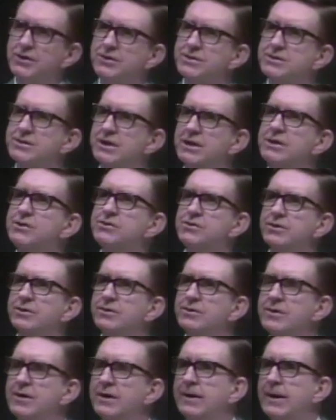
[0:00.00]
or teach
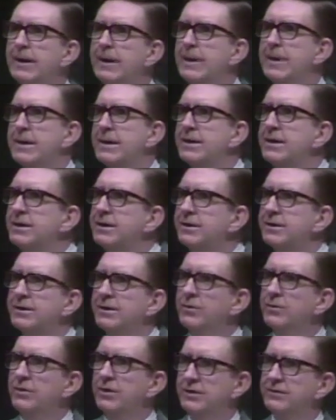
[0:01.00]
you
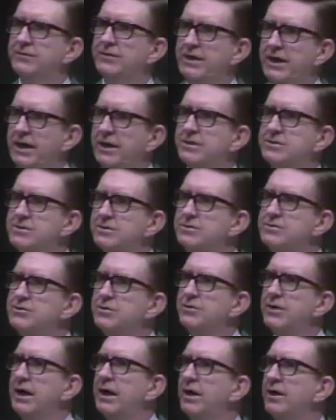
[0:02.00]
with the attitude
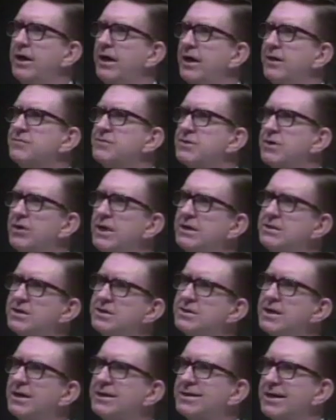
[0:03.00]
you now have. So I'd
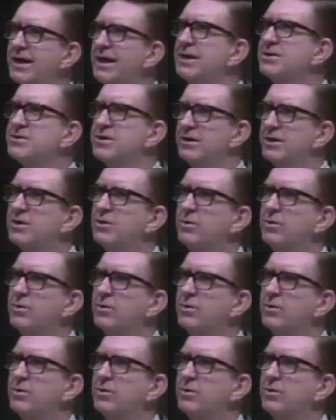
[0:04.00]
just like to ask you a